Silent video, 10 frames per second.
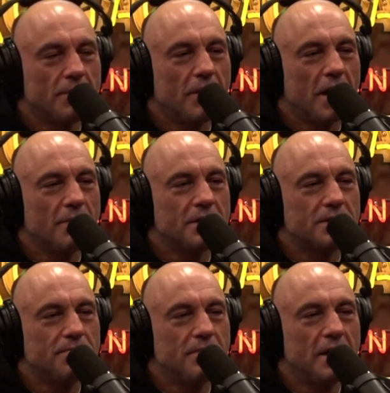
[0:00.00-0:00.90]
about how
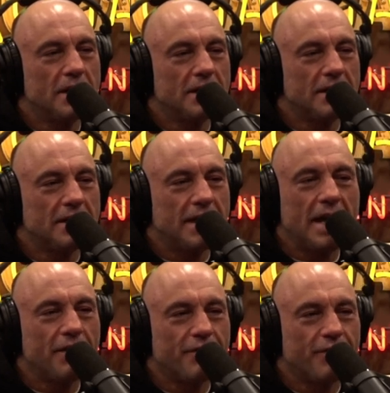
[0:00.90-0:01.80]
much money they
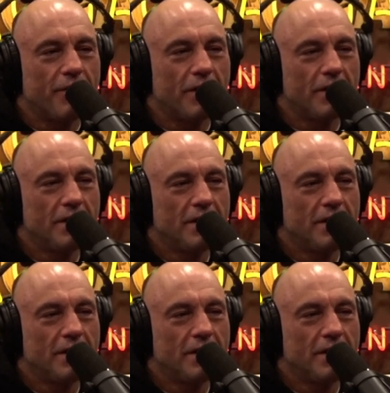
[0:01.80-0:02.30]
get you for.